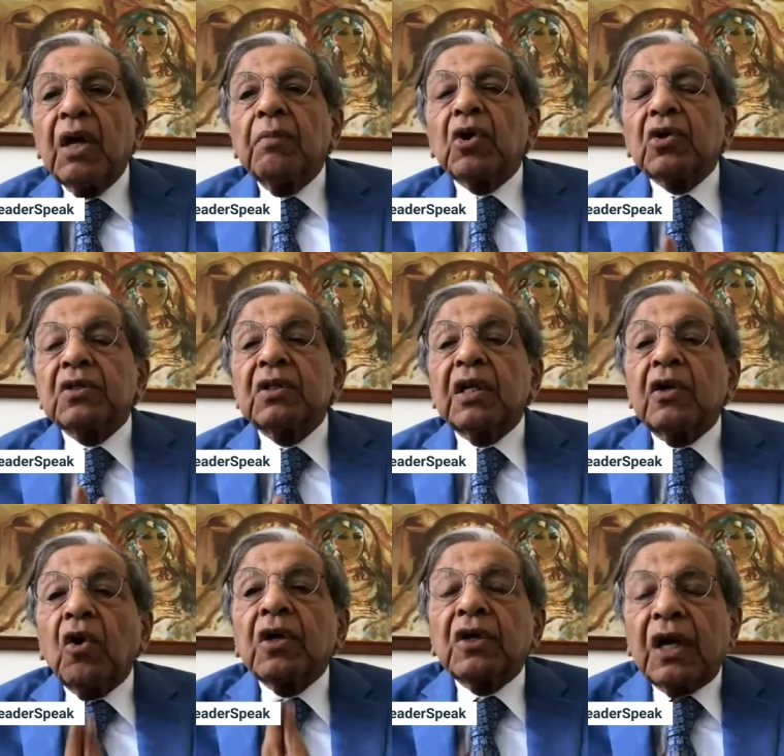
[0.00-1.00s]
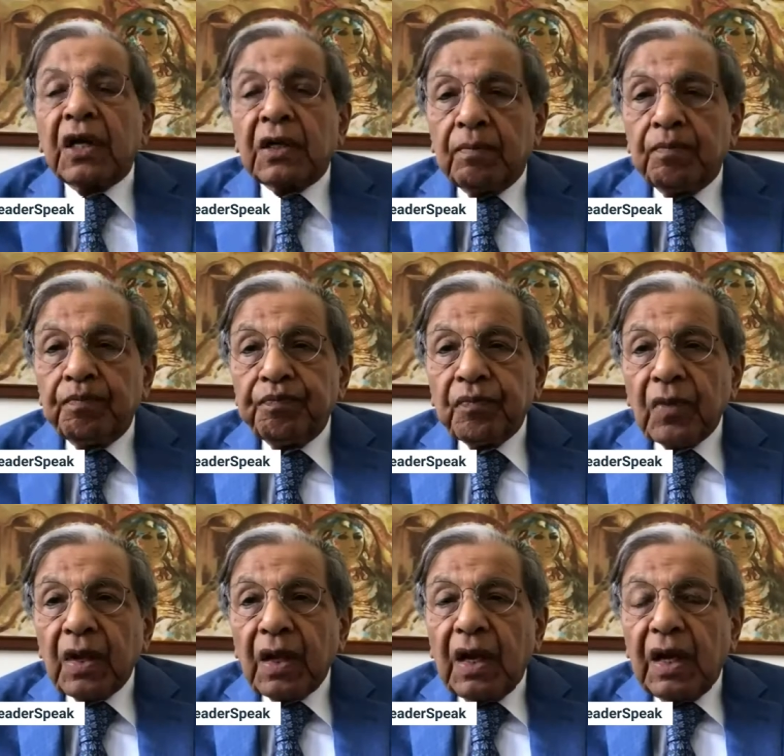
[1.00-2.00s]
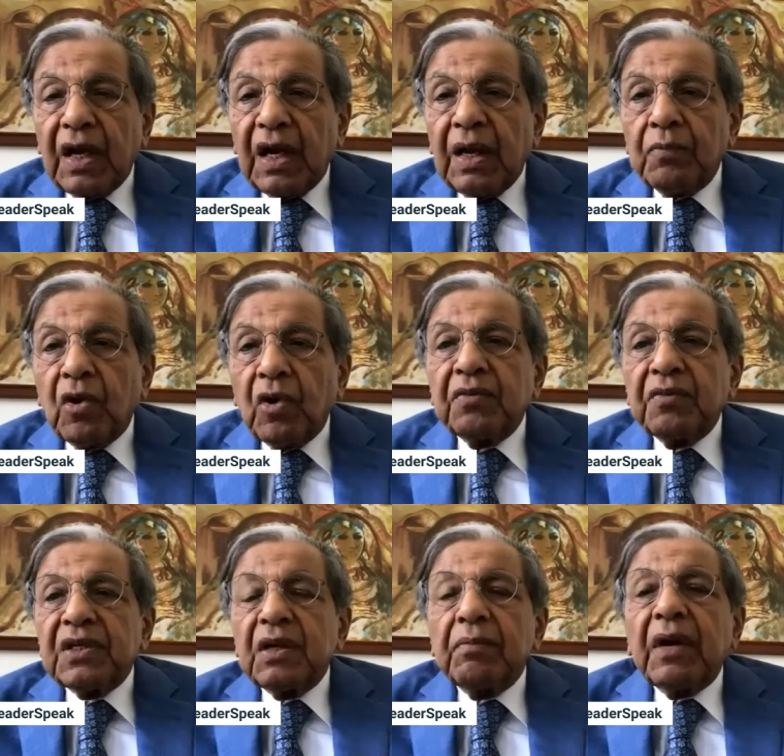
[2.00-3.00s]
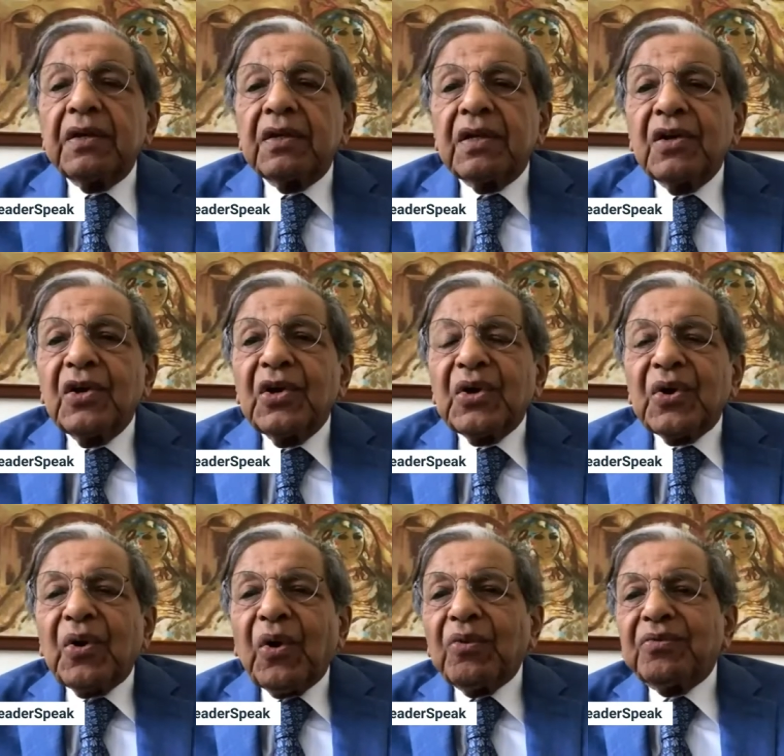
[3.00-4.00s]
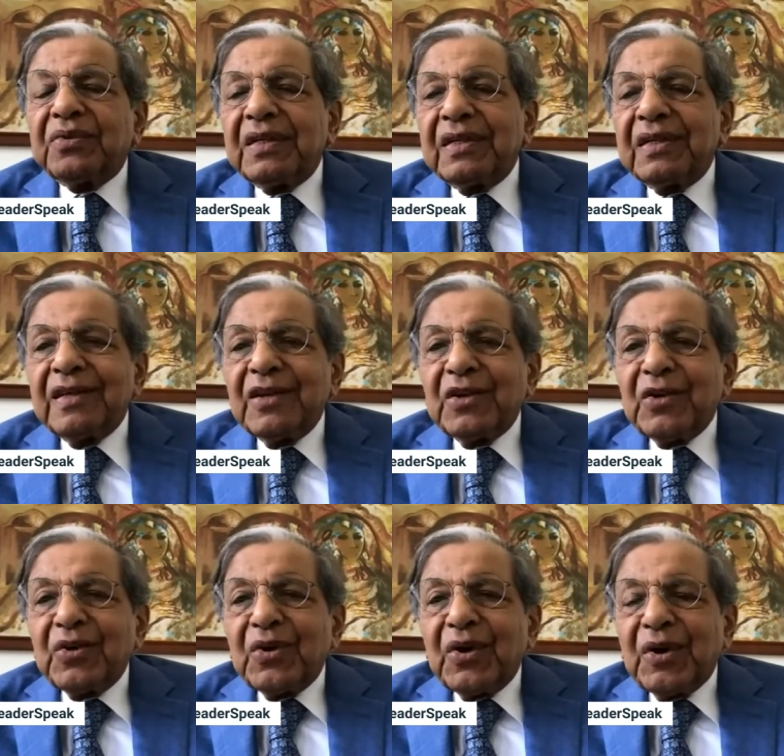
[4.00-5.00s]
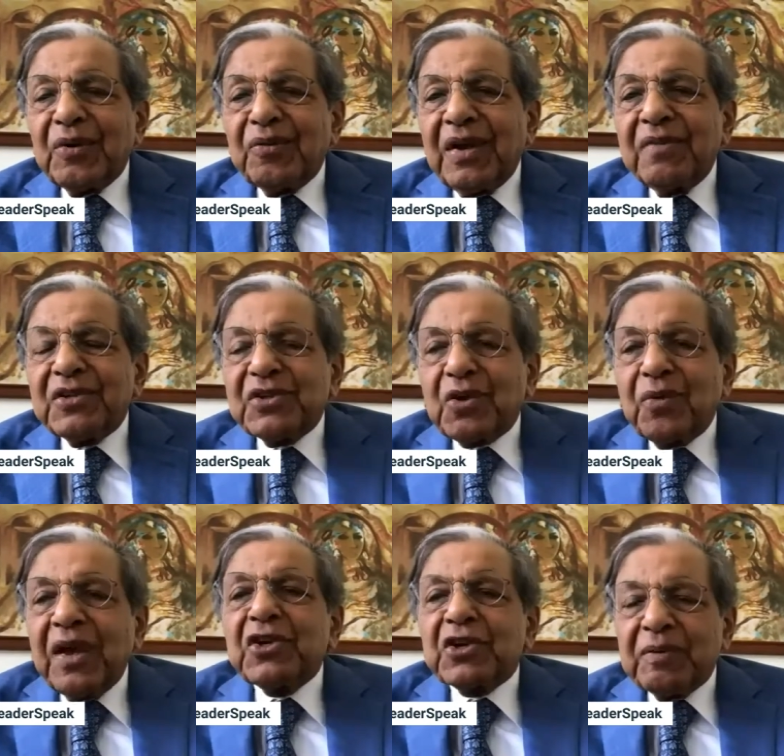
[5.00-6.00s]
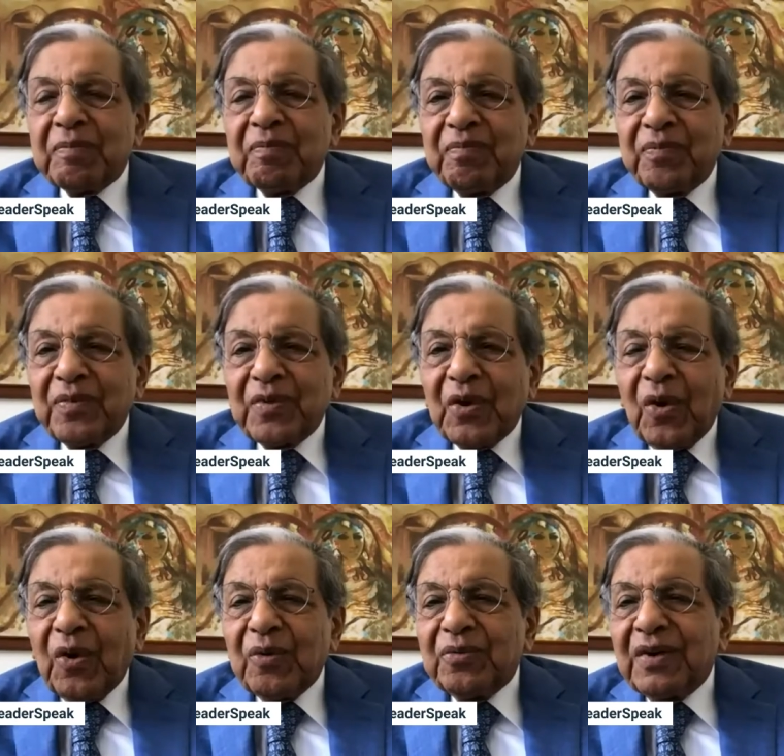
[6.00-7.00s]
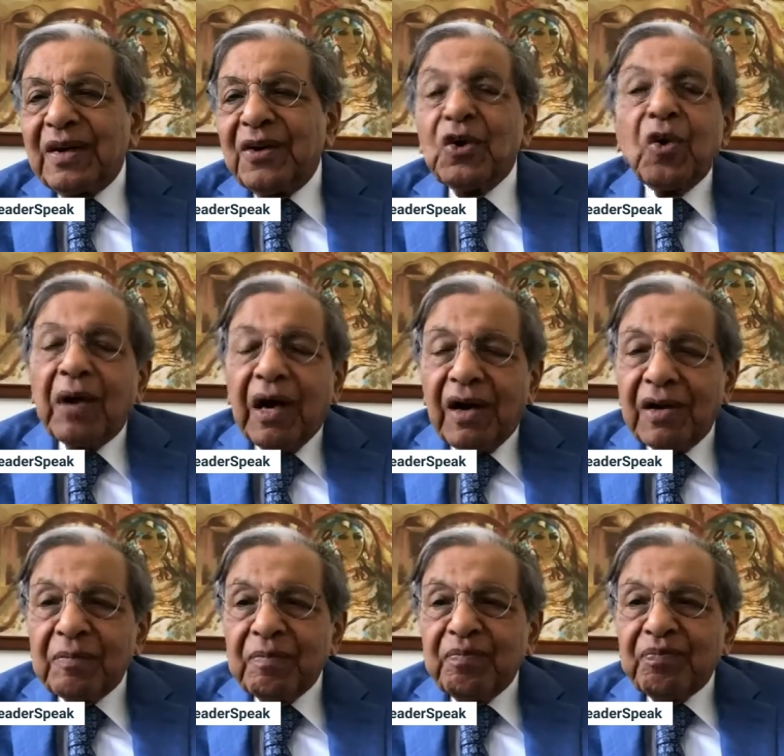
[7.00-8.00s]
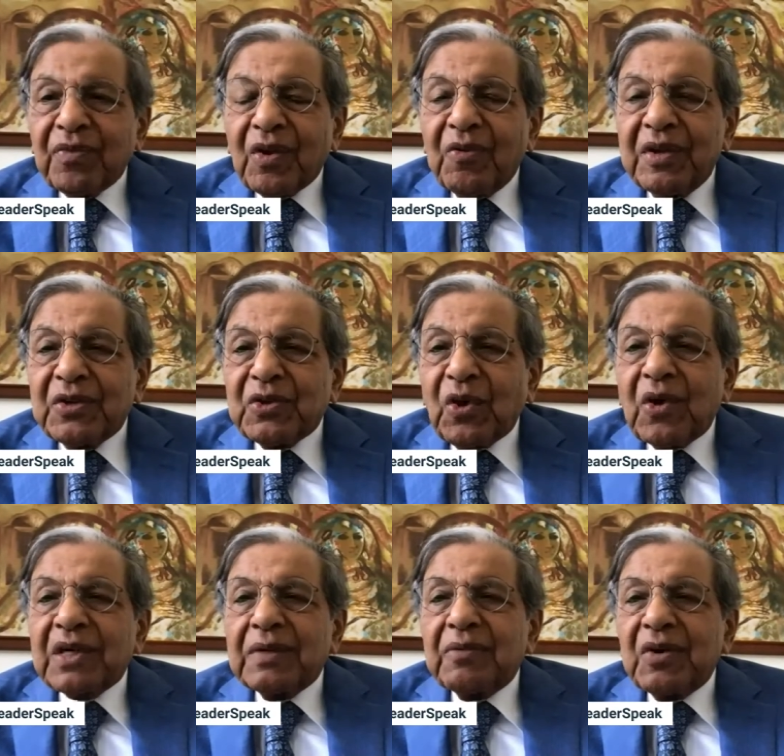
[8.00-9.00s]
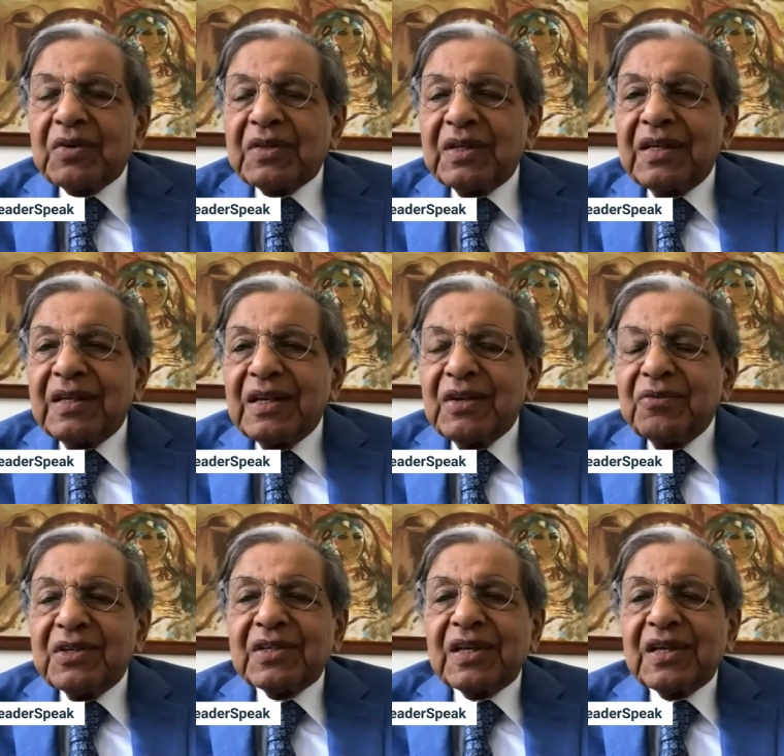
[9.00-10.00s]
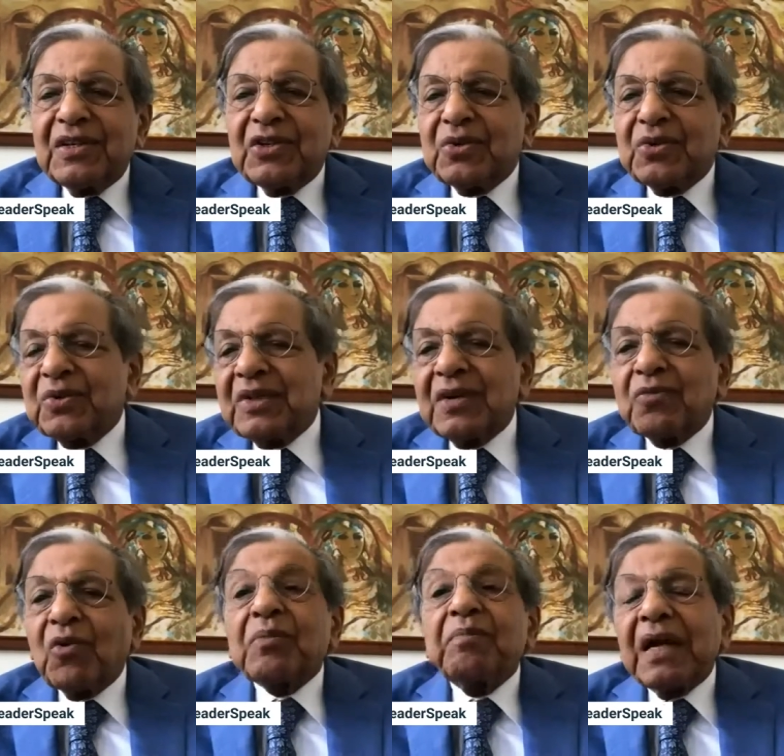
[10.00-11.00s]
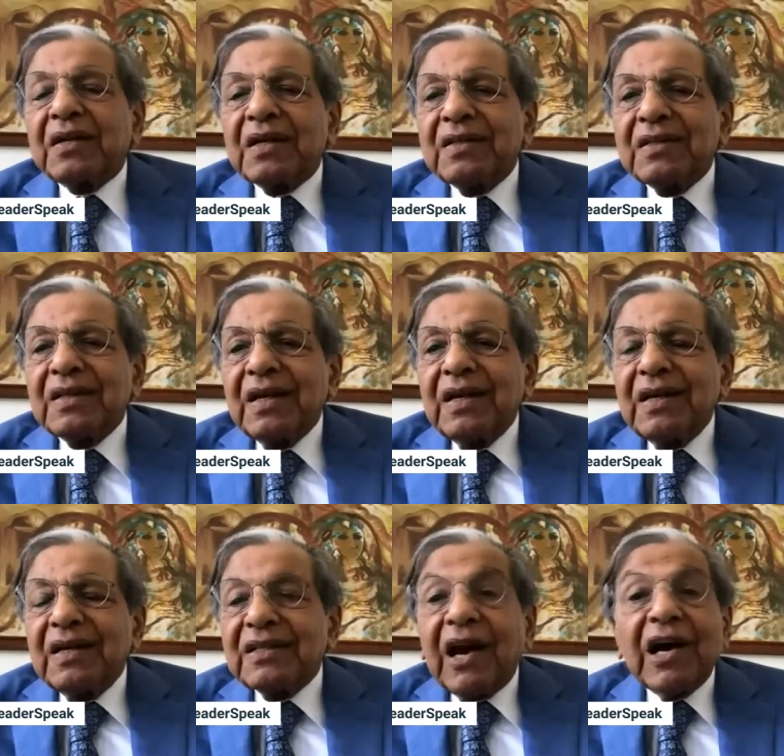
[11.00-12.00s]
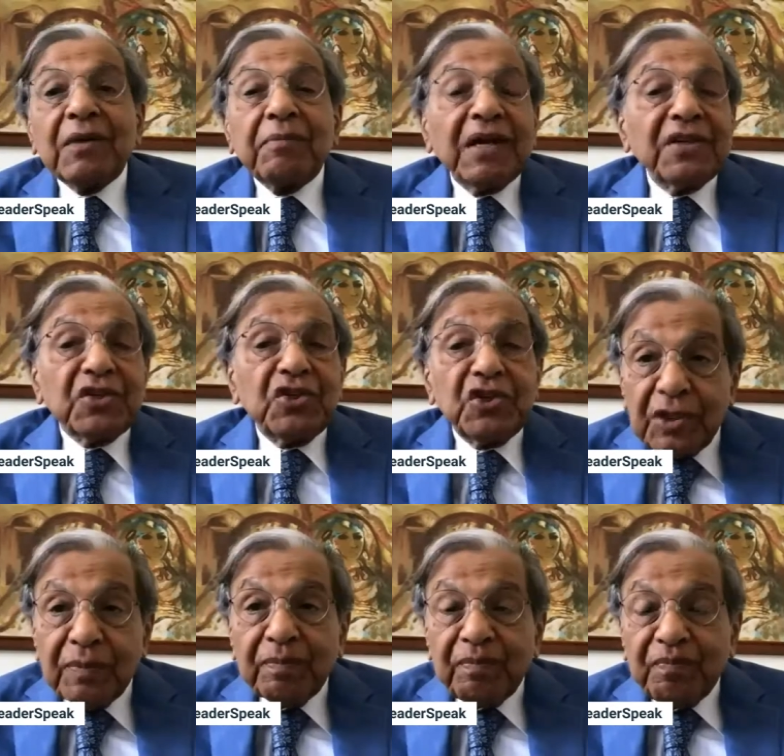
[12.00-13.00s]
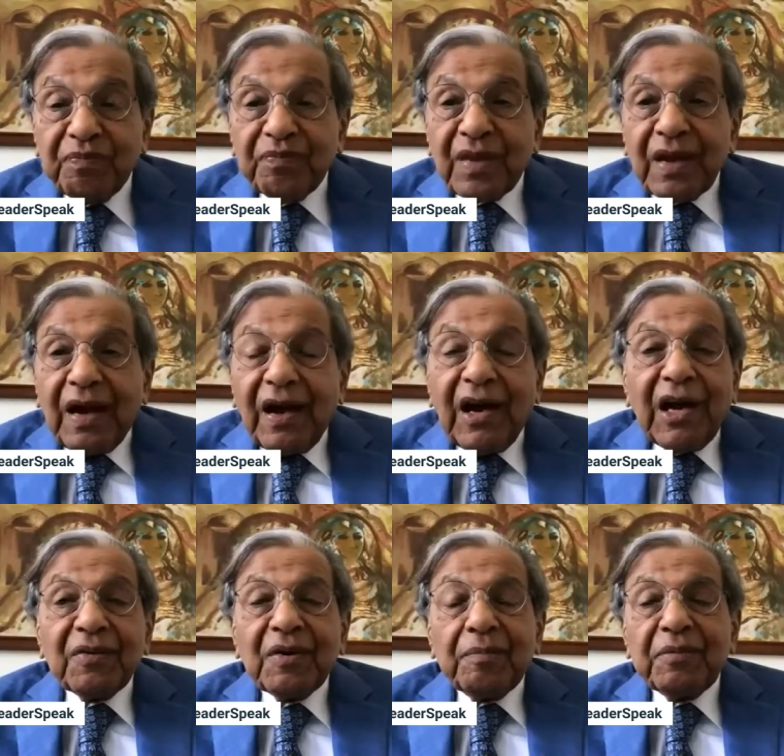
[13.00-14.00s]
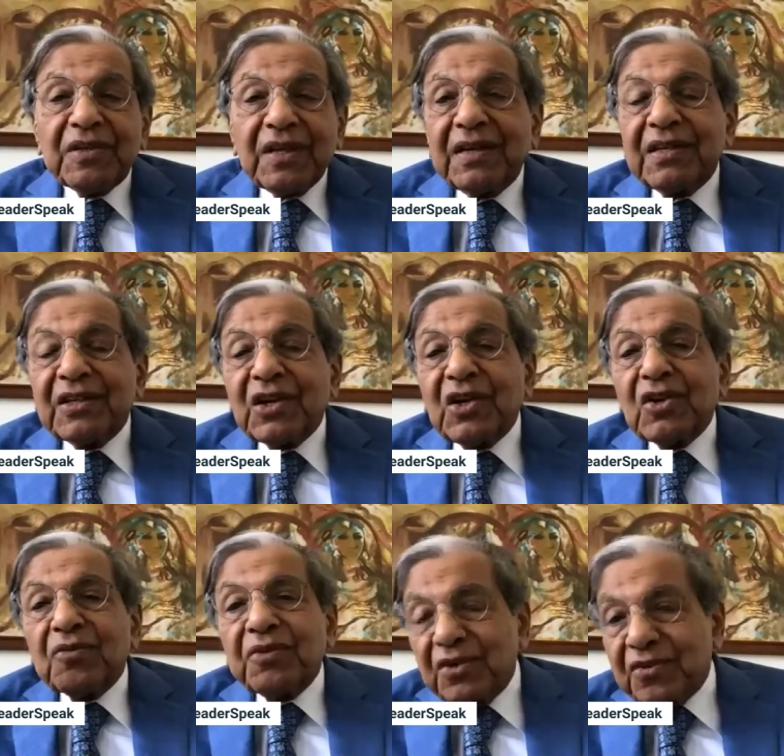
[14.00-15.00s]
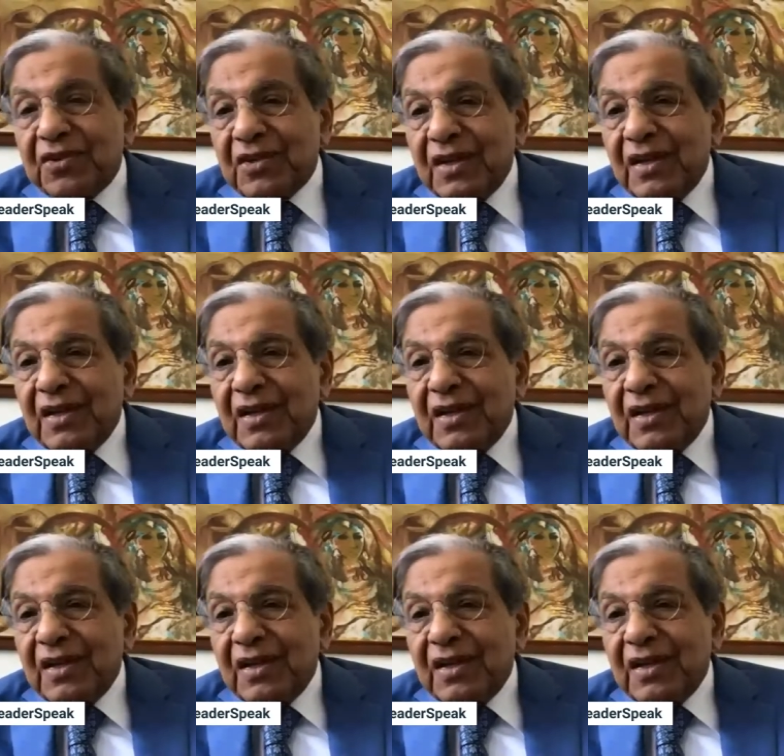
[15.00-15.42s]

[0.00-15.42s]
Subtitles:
Because in the long run, I'm always reminded of the famous equation of Domar, when he talked about the fiscal issue. What matters, R minus G, R representing the rate of interest,